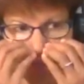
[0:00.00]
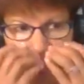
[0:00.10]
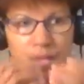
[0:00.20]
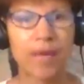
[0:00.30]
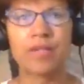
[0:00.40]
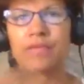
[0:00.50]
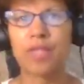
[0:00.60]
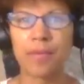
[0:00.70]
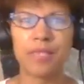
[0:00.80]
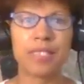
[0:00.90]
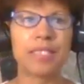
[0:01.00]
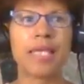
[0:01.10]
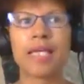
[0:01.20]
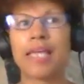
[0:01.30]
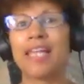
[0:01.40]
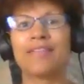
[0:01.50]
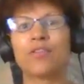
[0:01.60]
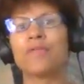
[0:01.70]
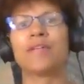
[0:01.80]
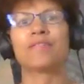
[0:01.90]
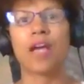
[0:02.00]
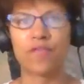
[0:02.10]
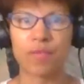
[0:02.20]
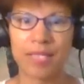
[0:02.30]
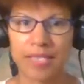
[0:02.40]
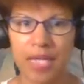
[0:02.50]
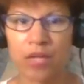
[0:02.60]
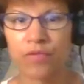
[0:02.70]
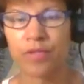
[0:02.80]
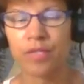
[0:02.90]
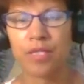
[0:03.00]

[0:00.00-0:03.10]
I don't have enough time in the day. I can't, I don't even have time for myself.